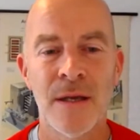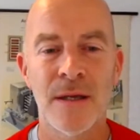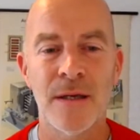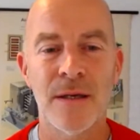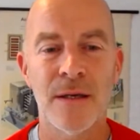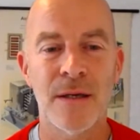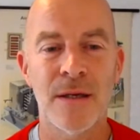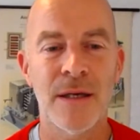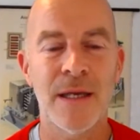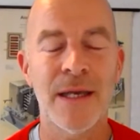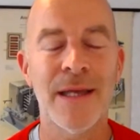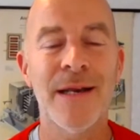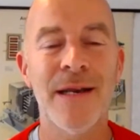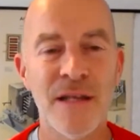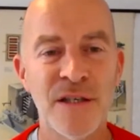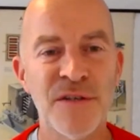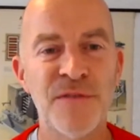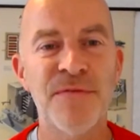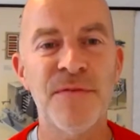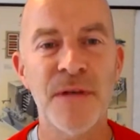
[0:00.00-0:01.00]
It
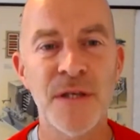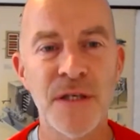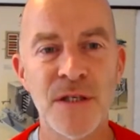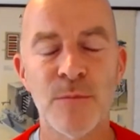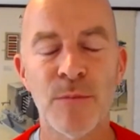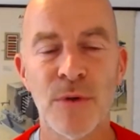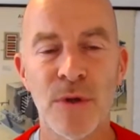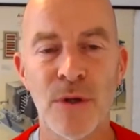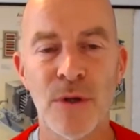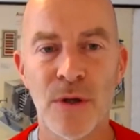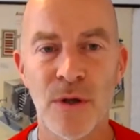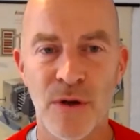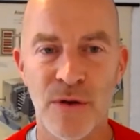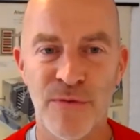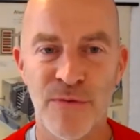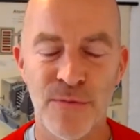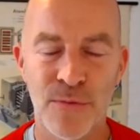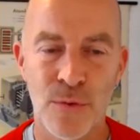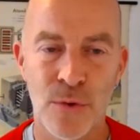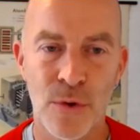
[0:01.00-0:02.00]
is
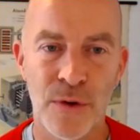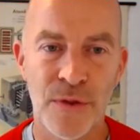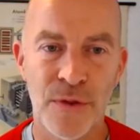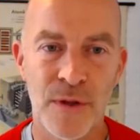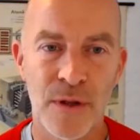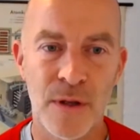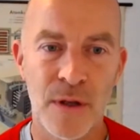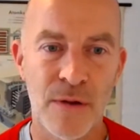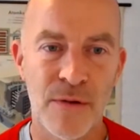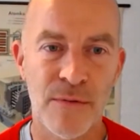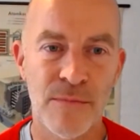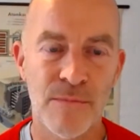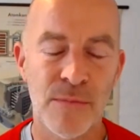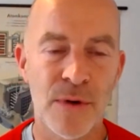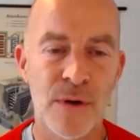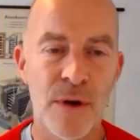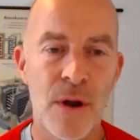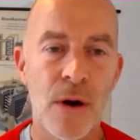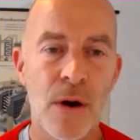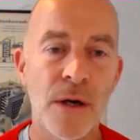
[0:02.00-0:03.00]
feasible for the
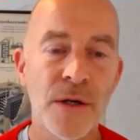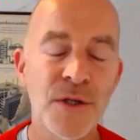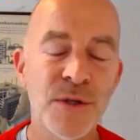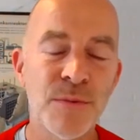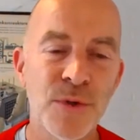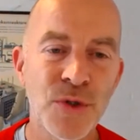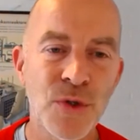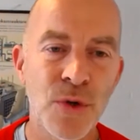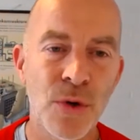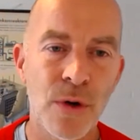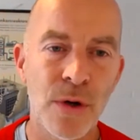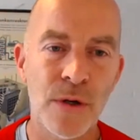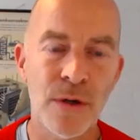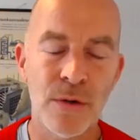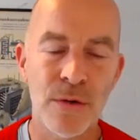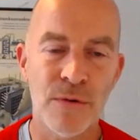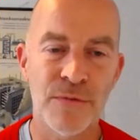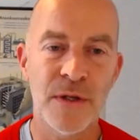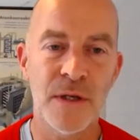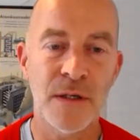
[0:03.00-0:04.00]
large
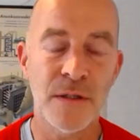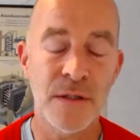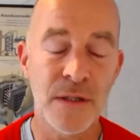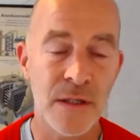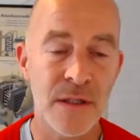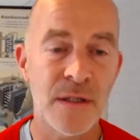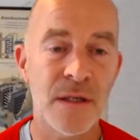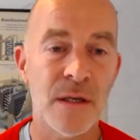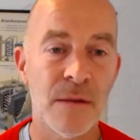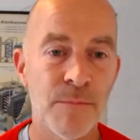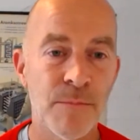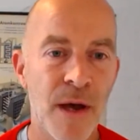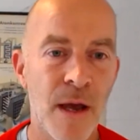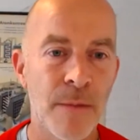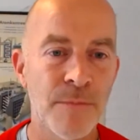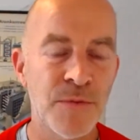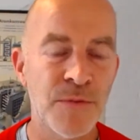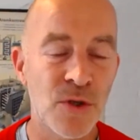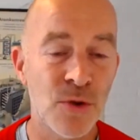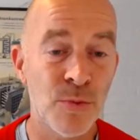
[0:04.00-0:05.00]
majority of the existing
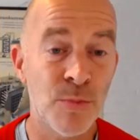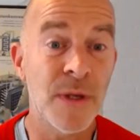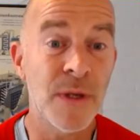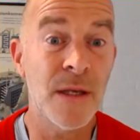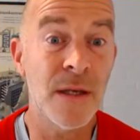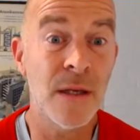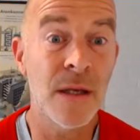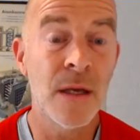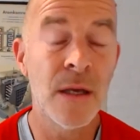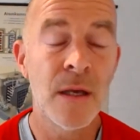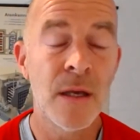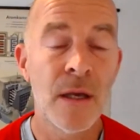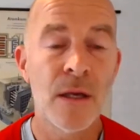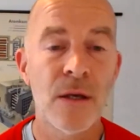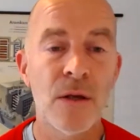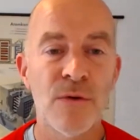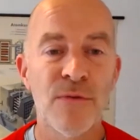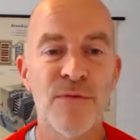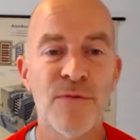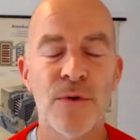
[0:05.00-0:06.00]
pipes to be
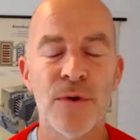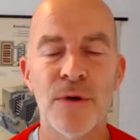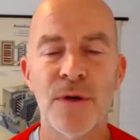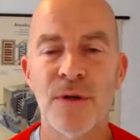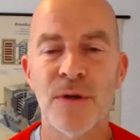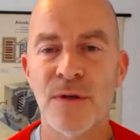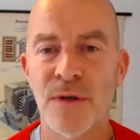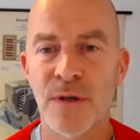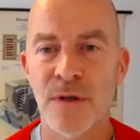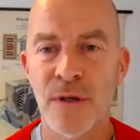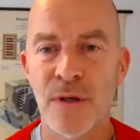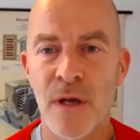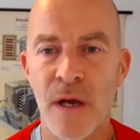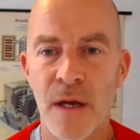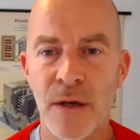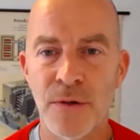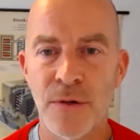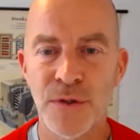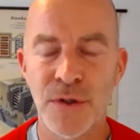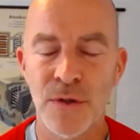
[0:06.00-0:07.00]
converted to
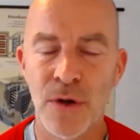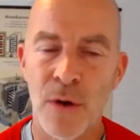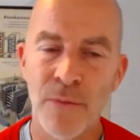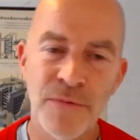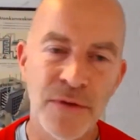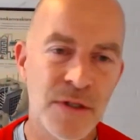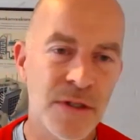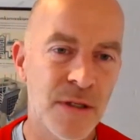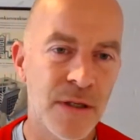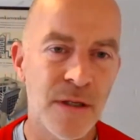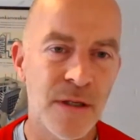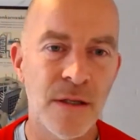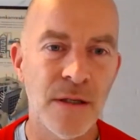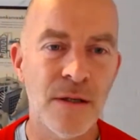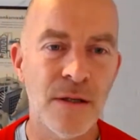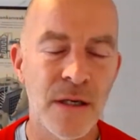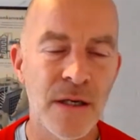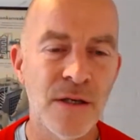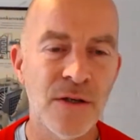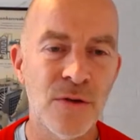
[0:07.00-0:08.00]
hydrogen. Obviously,
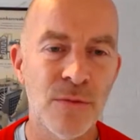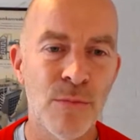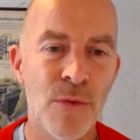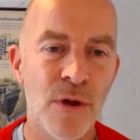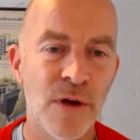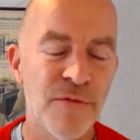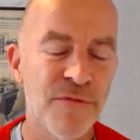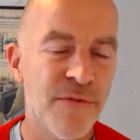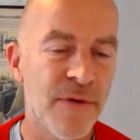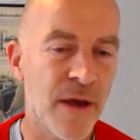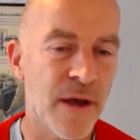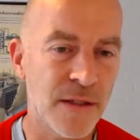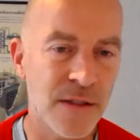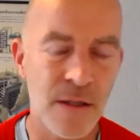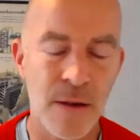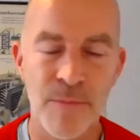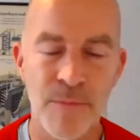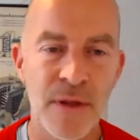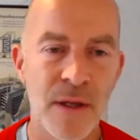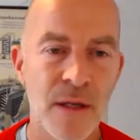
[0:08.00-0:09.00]
you need to modify
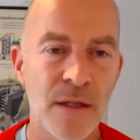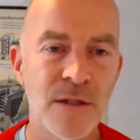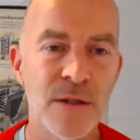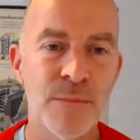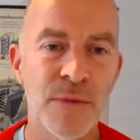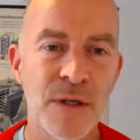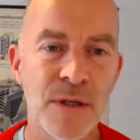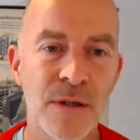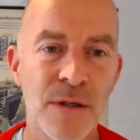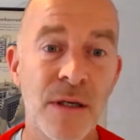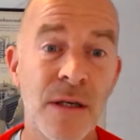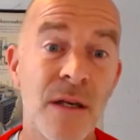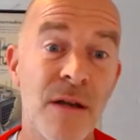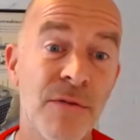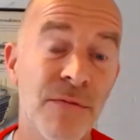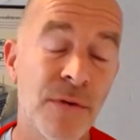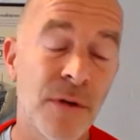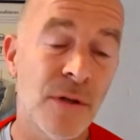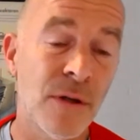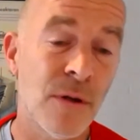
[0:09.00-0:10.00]
some things. I mean, you need
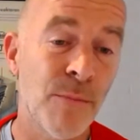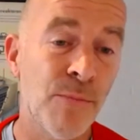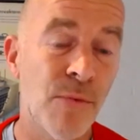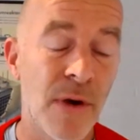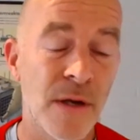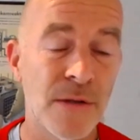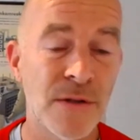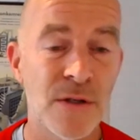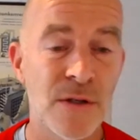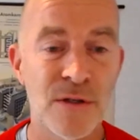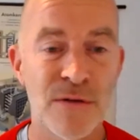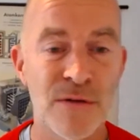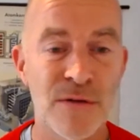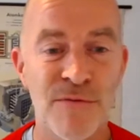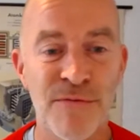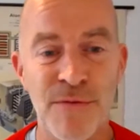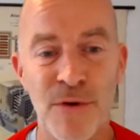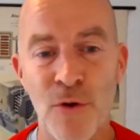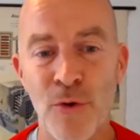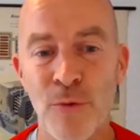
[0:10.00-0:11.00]
different compressors and
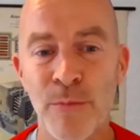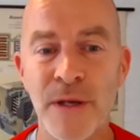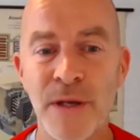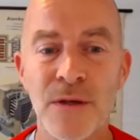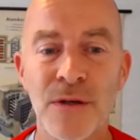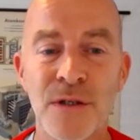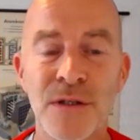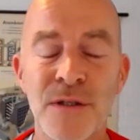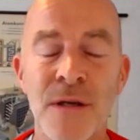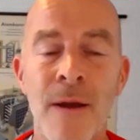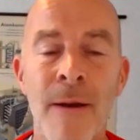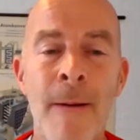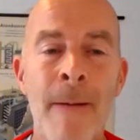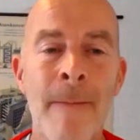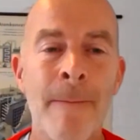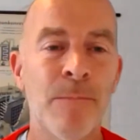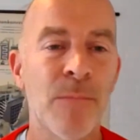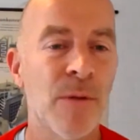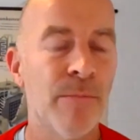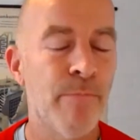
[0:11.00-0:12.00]
flow meters,
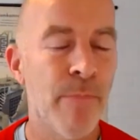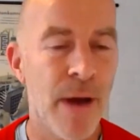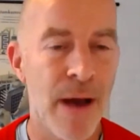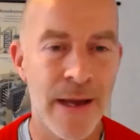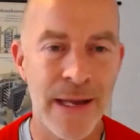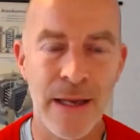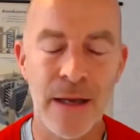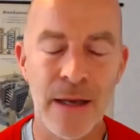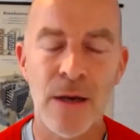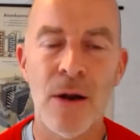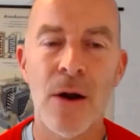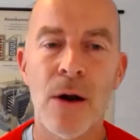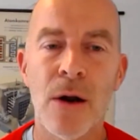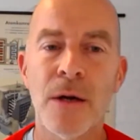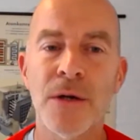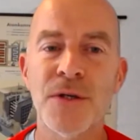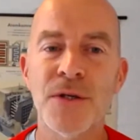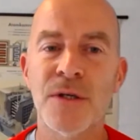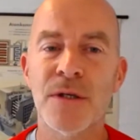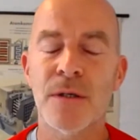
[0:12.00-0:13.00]
but by and
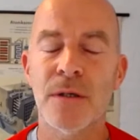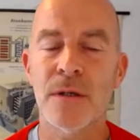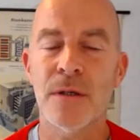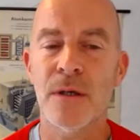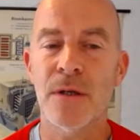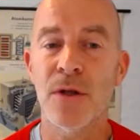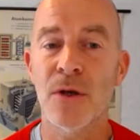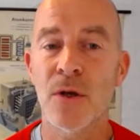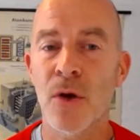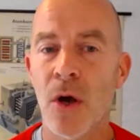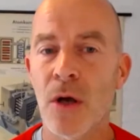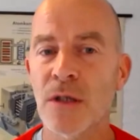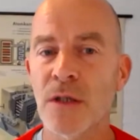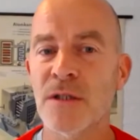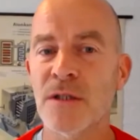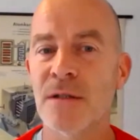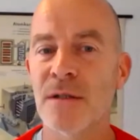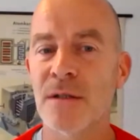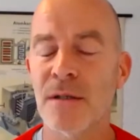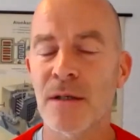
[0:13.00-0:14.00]
large, the
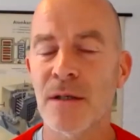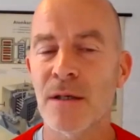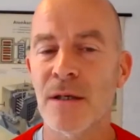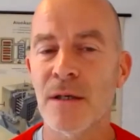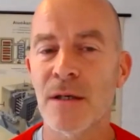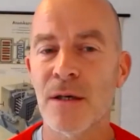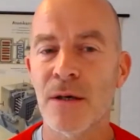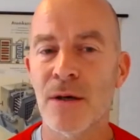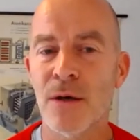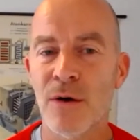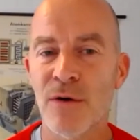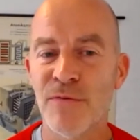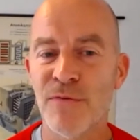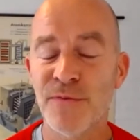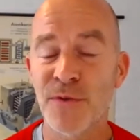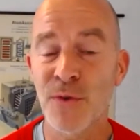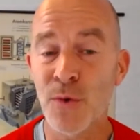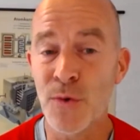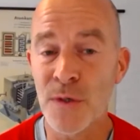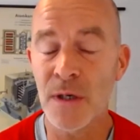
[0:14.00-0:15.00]
cost of
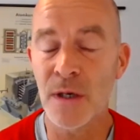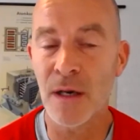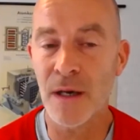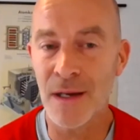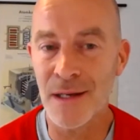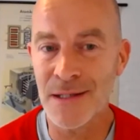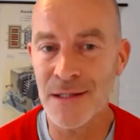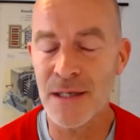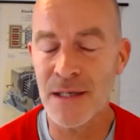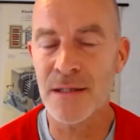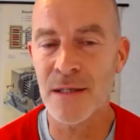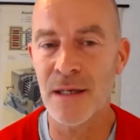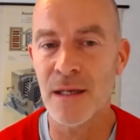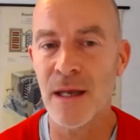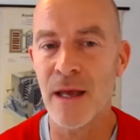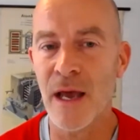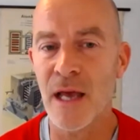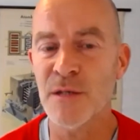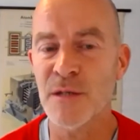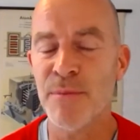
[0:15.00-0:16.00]
using an existing
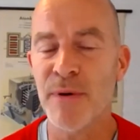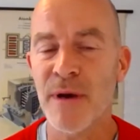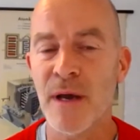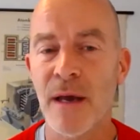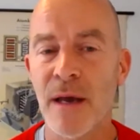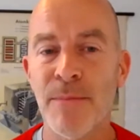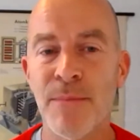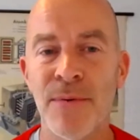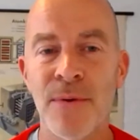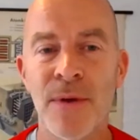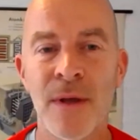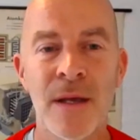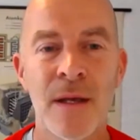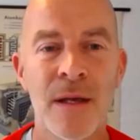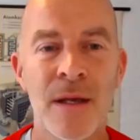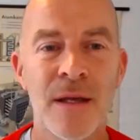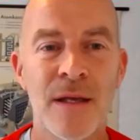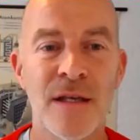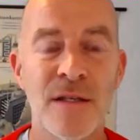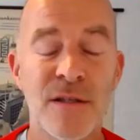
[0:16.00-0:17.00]
gas pipe
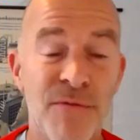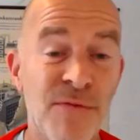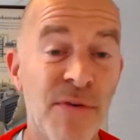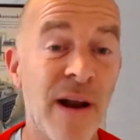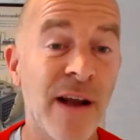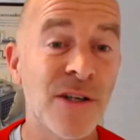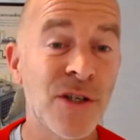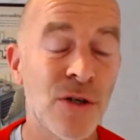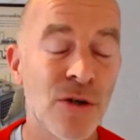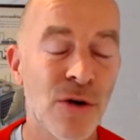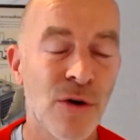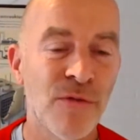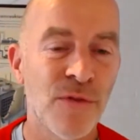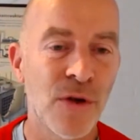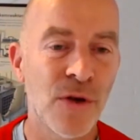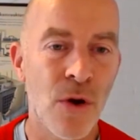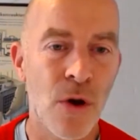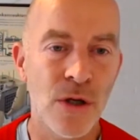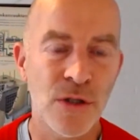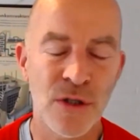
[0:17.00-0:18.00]
is a fraction of the
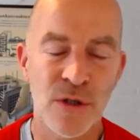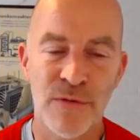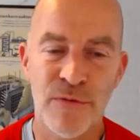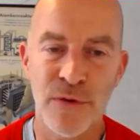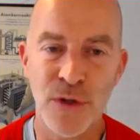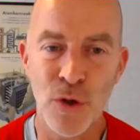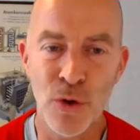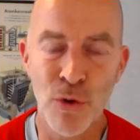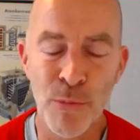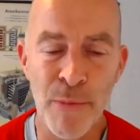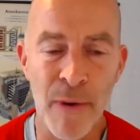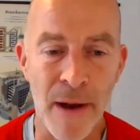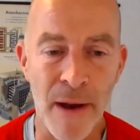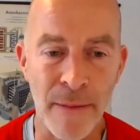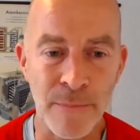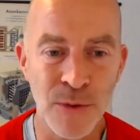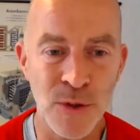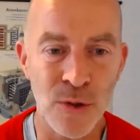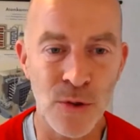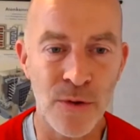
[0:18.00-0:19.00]
cost of a new
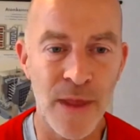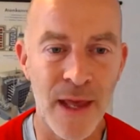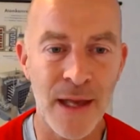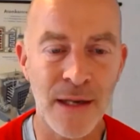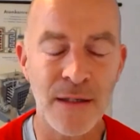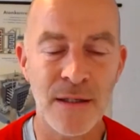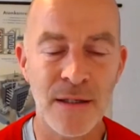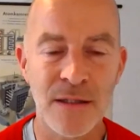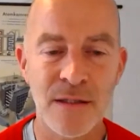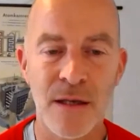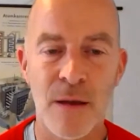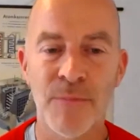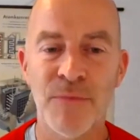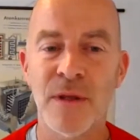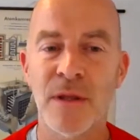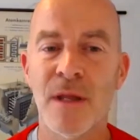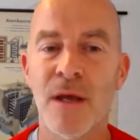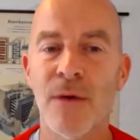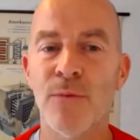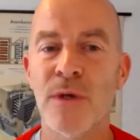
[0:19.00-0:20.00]
pipe. So that is
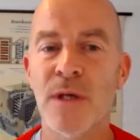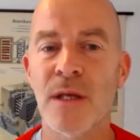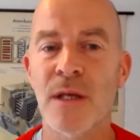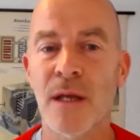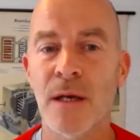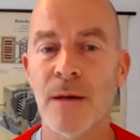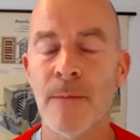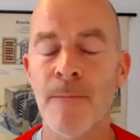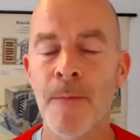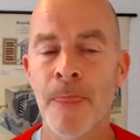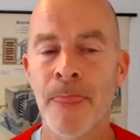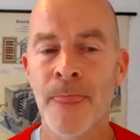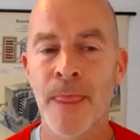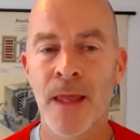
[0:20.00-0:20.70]
something that we can